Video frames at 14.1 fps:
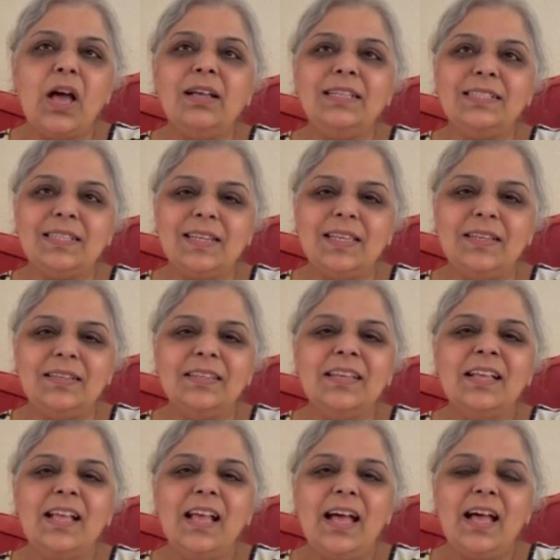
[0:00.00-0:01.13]
Iceland
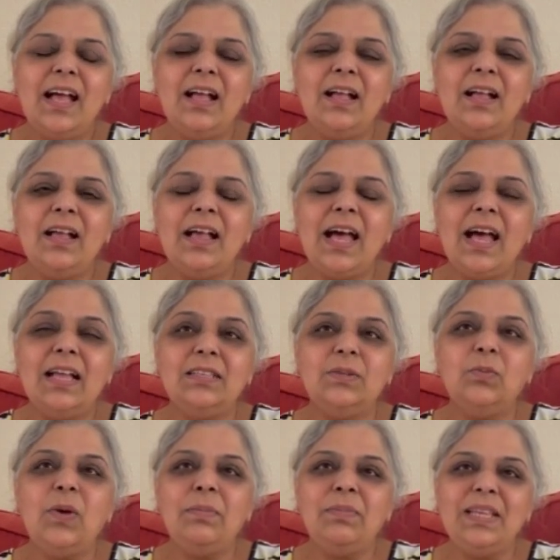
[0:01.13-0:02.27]
at
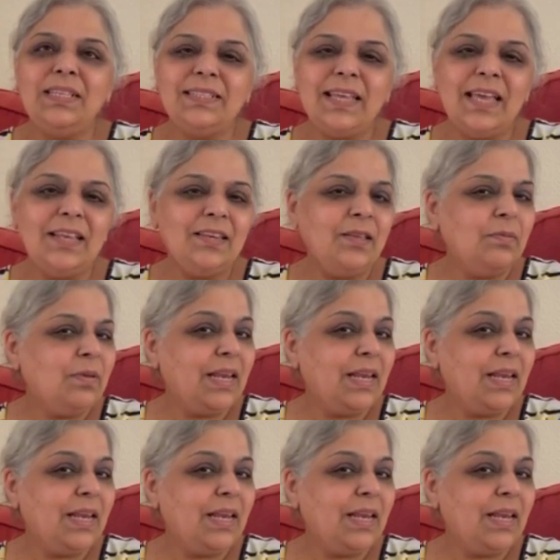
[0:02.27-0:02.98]
Wembley Stadium.